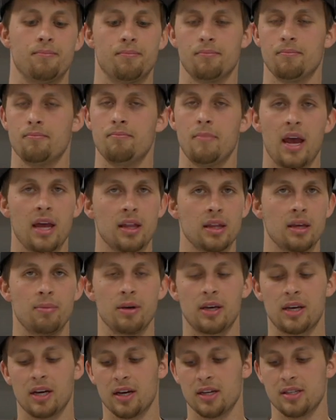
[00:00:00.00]
mainly
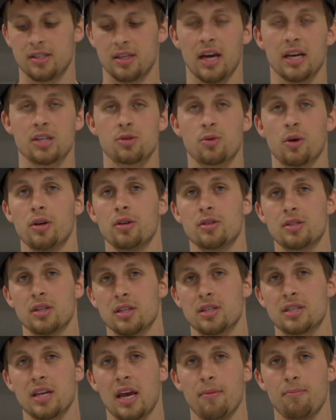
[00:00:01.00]
because, yes, we are using
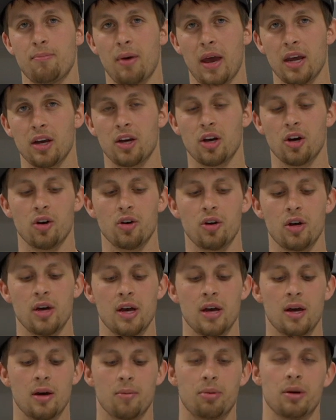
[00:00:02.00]
the same paint code,
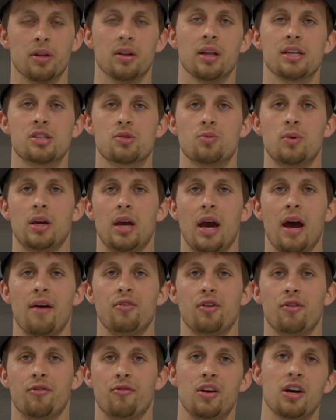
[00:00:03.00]
but unless we
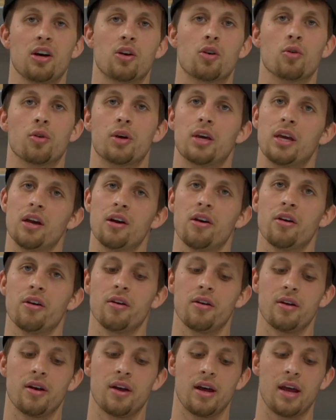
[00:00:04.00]
have your vehicle here
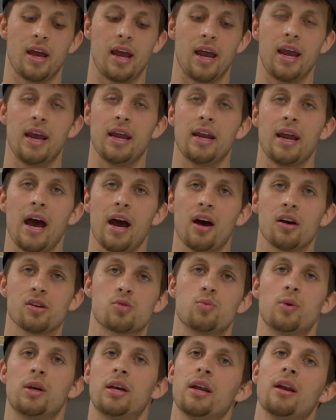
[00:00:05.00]

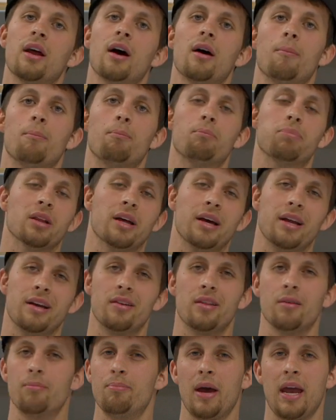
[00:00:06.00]
in-house, we cannot
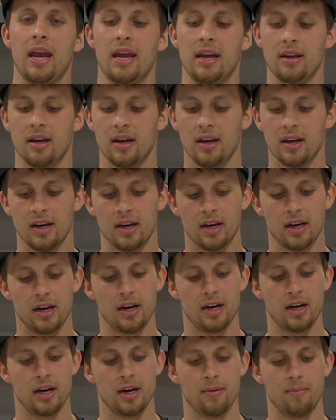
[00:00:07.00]
blend the paint
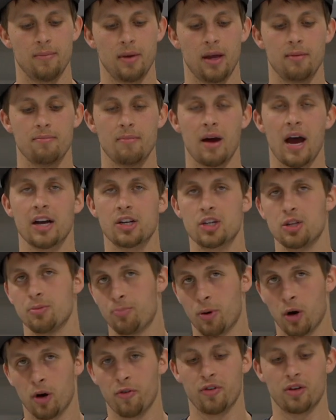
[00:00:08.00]
and match it
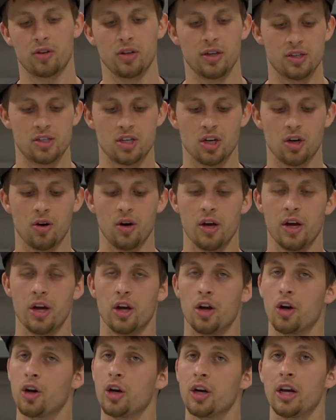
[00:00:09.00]
perfectly. So
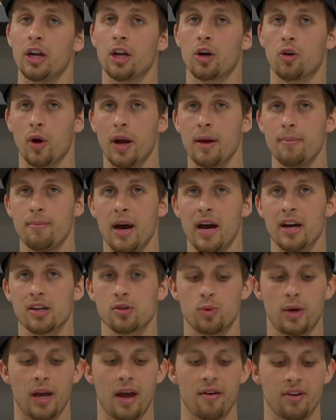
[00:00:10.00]
you're gonna get a great
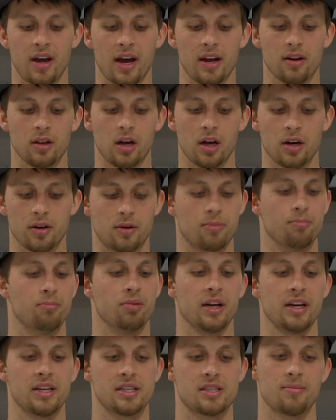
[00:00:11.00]
match. We haven't had a lot of
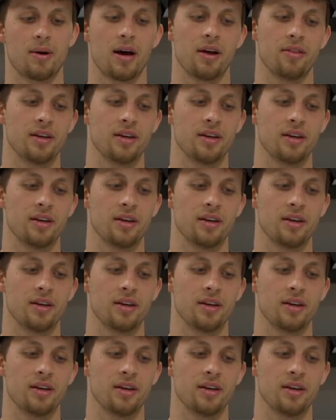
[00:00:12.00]
complaints about